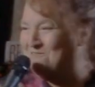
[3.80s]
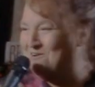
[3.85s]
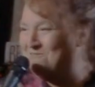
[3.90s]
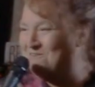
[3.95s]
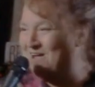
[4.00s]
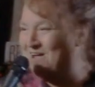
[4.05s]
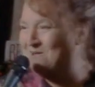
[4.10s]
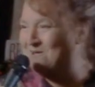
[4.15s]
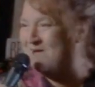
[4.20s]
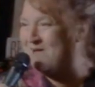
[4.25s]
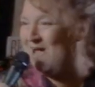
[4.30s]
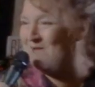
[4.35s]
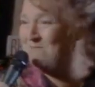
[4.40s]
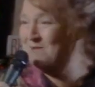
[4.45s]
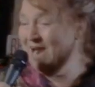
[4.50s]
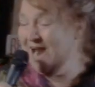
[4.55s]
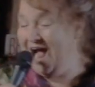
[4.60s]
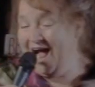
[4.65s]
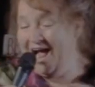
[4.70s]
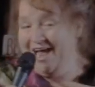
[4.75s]
way up high,
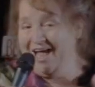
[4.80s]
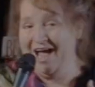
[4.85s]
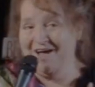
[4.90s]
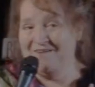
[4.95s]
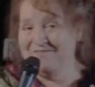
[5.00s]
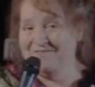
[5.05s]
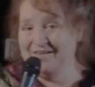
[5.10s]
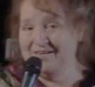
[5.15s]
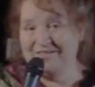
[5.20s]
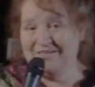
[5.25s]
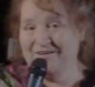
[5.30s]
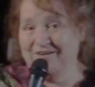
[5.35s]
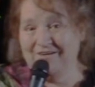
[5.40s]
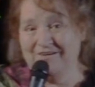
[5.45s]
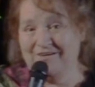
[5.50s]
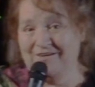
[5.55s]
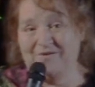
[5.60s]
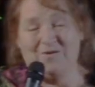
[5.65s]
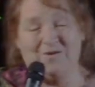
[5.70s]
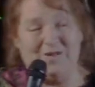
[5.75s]
but I haven't
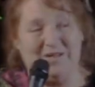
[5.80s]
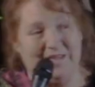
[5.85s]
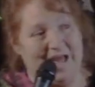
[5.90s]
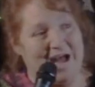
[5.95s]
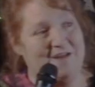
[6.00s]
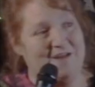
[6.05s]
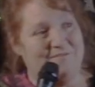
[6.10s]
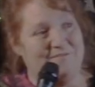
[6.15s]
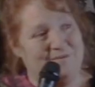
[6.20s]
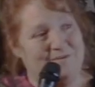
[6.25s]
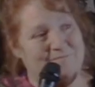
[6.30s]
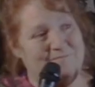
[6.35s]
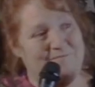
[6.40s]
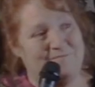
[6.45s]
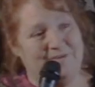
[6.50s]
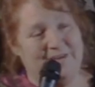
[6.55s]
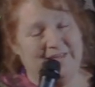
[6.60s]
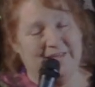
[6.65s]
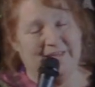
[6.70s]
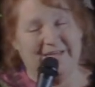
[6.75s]
heard a whole lot from
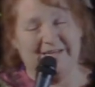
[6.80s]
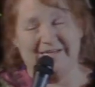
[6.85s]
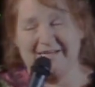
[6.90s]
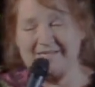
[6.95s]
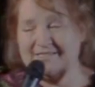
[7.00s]
Finland.